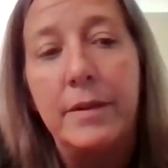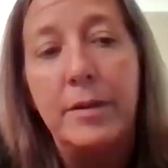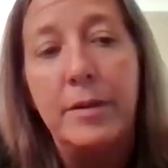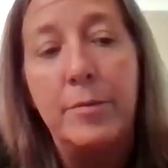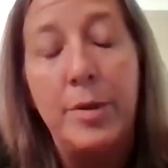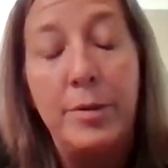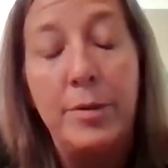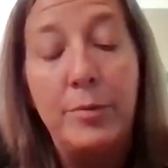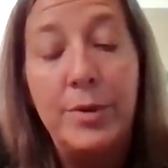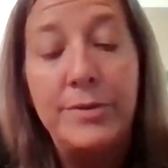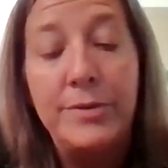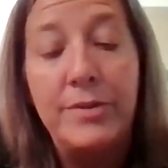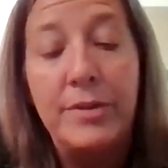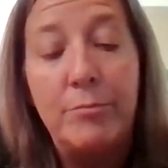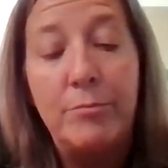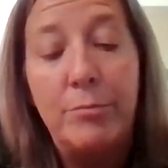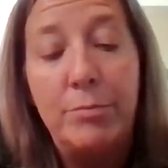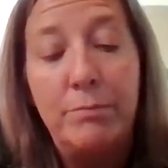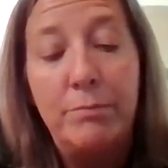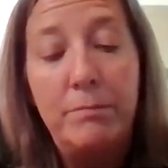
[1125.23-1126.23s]
everybody was
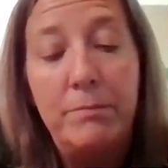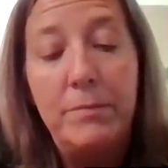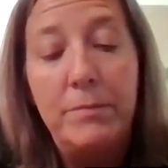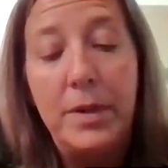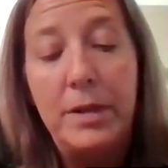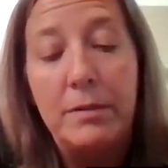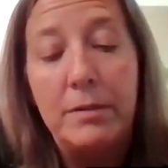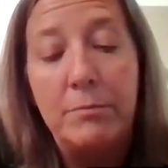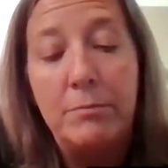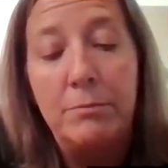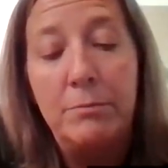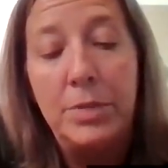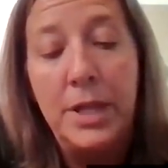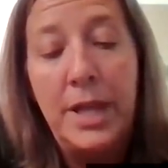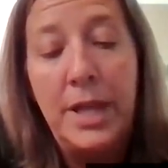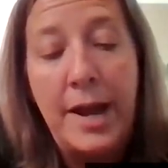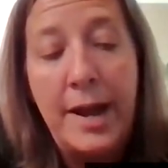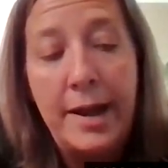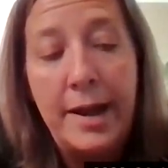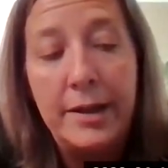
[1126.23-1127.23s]
in in
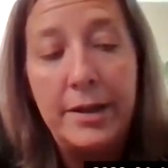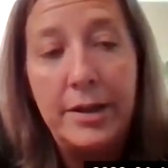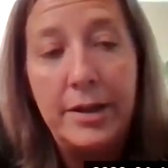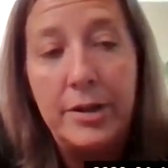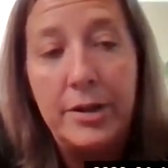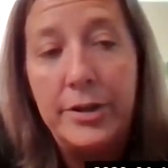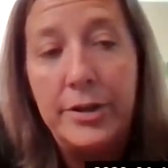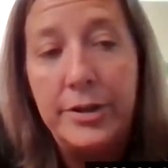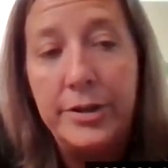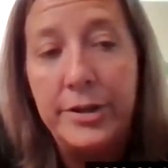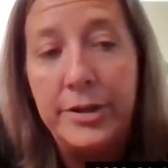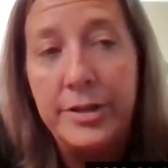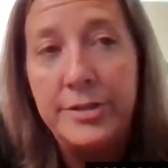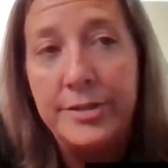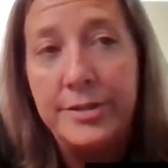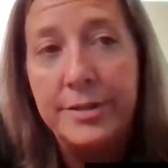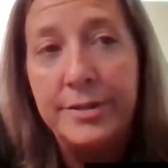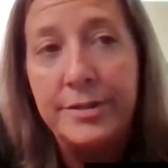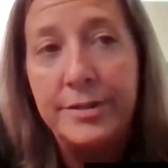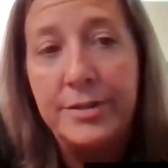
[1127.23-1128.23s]
black
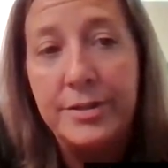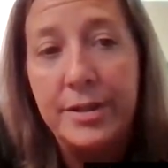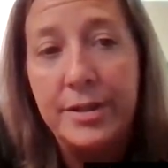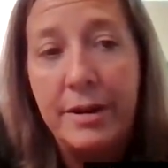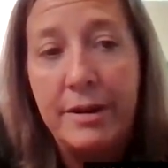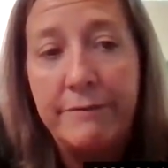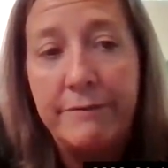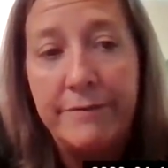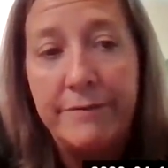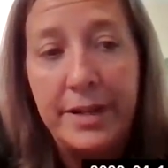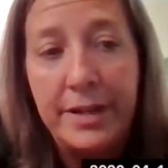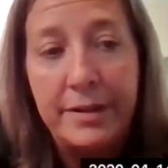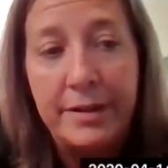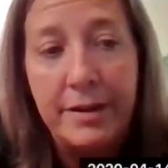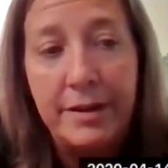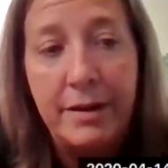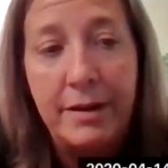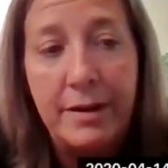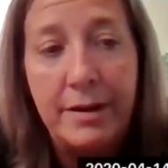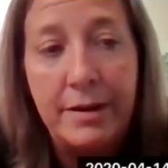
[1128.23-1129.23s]
hoods and stuff
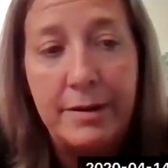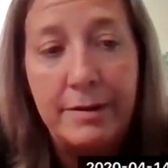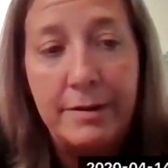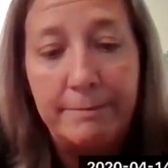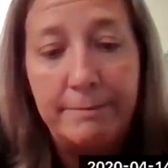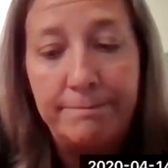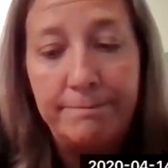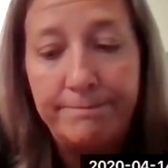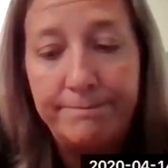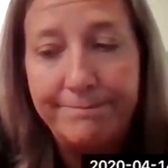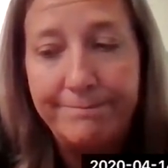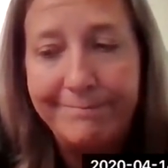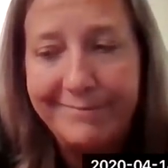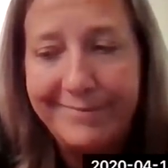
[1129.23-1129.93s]
and um